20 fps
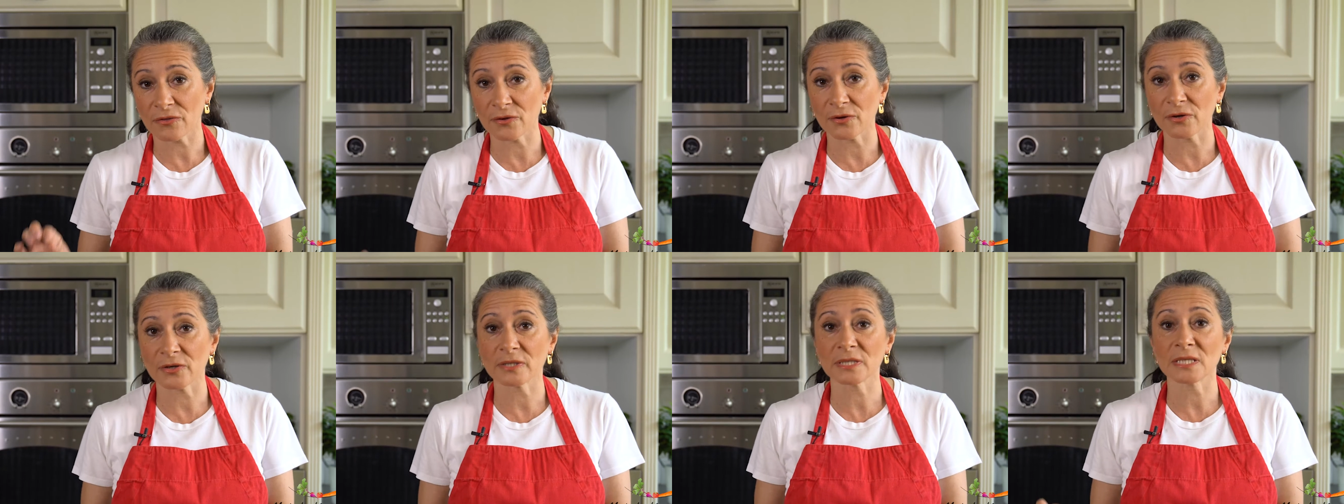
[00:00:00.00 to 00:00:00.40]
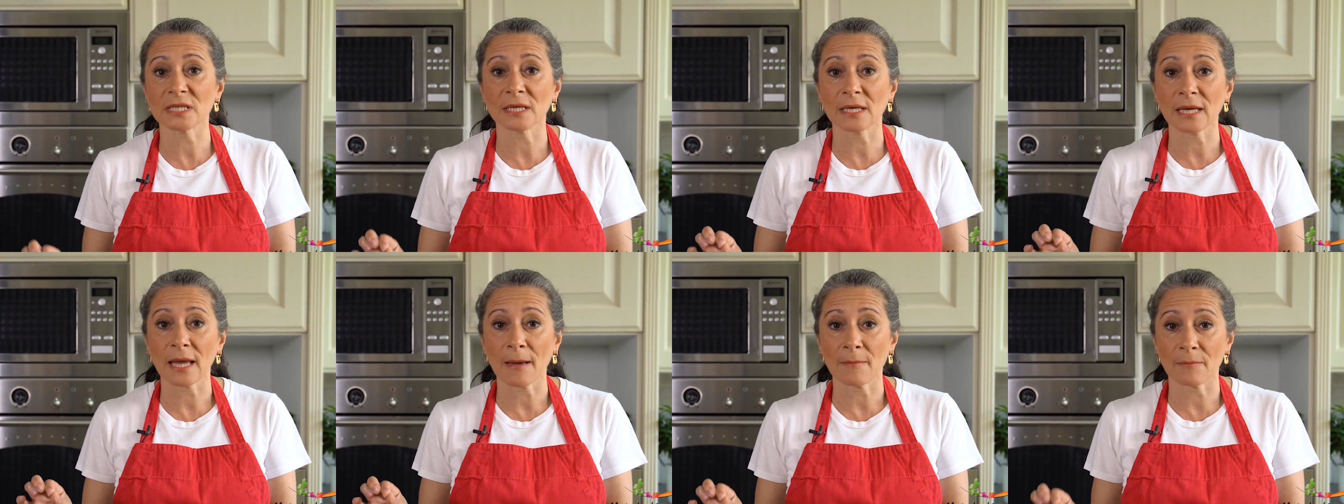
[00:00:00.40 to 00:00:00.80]

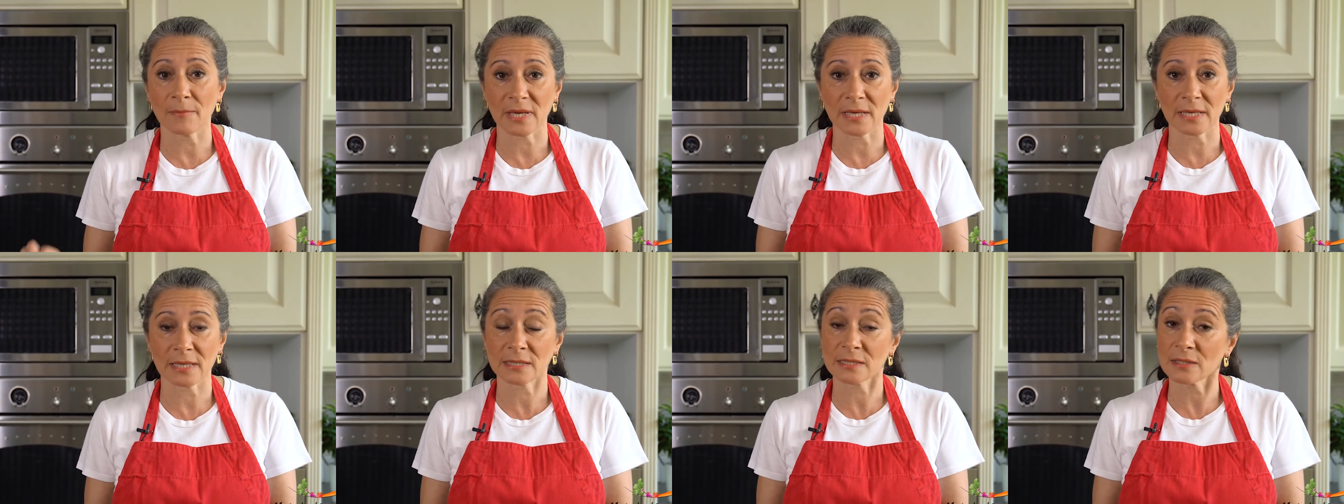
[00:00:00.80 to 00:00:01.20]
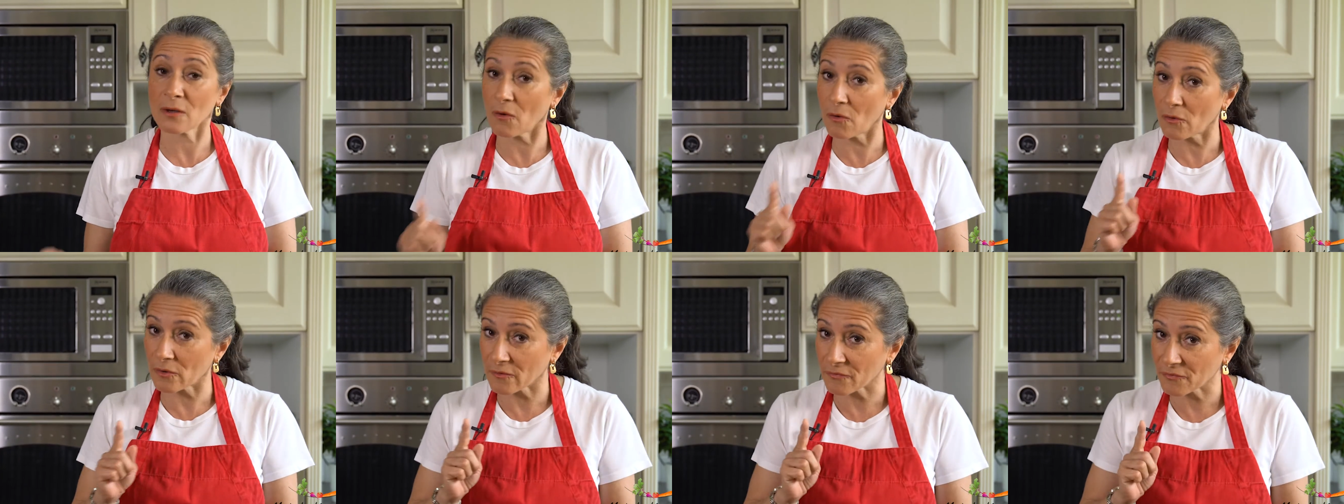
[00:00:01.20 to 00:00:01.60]
30 minutes
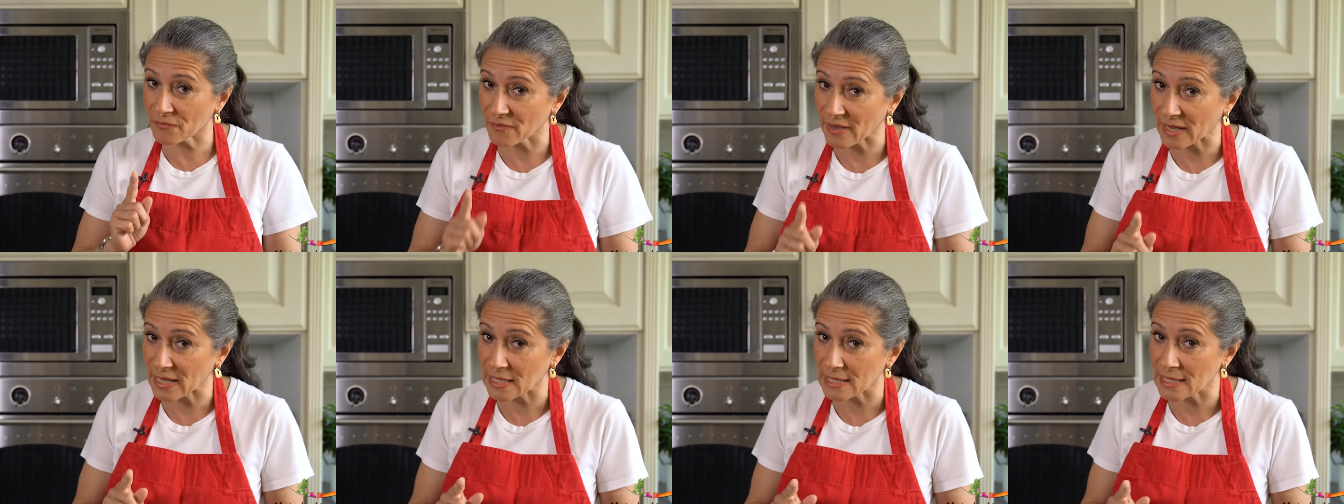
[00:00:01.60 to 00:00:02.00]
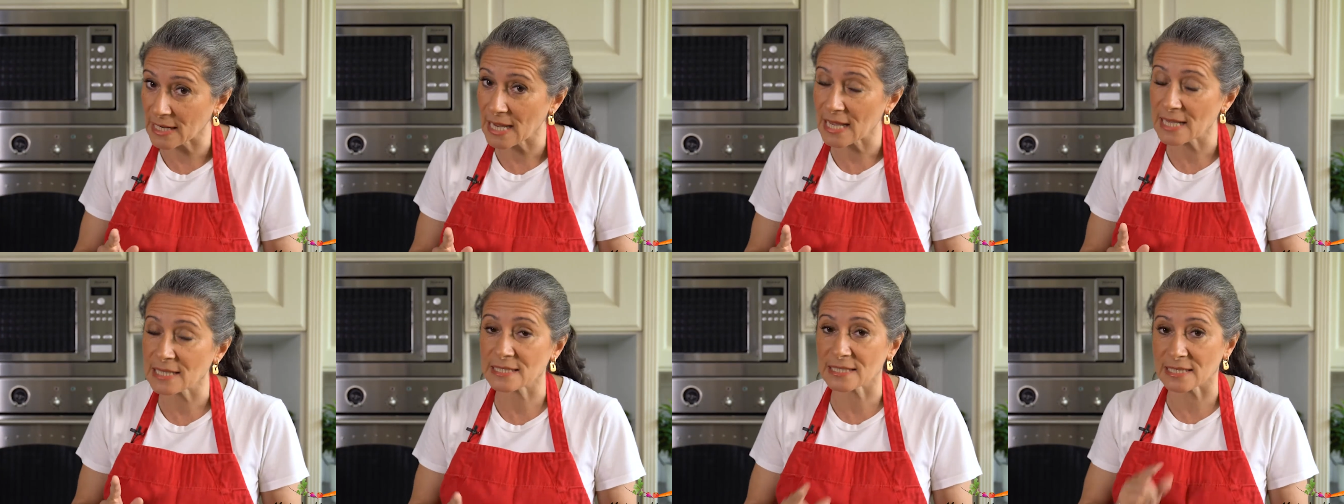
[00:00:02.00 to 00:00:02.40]
on a fan
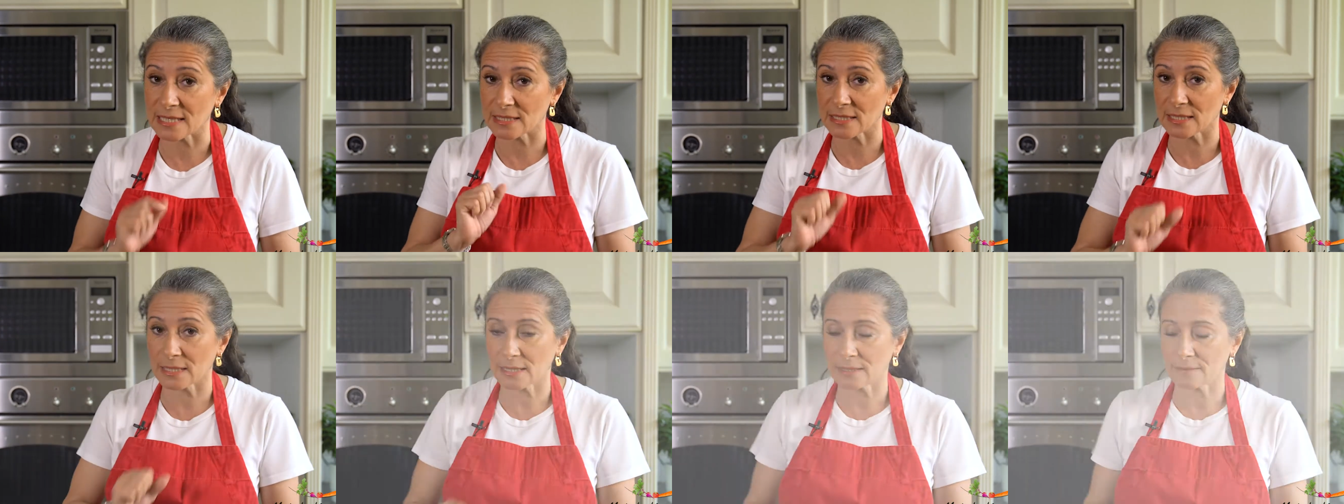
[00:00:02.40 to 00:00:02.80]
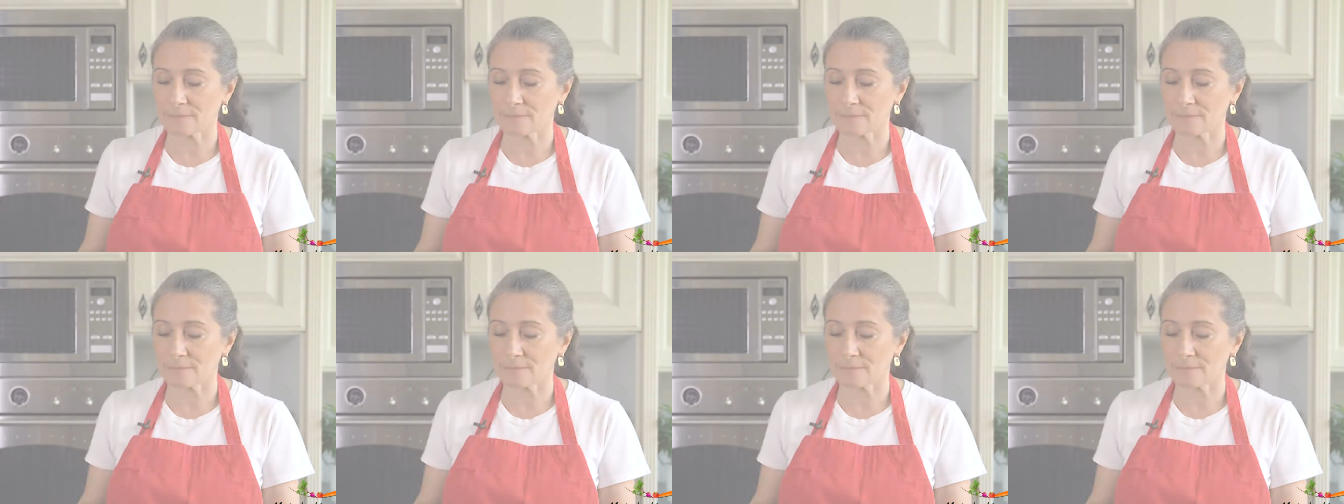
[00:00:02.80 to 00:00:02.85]
setting.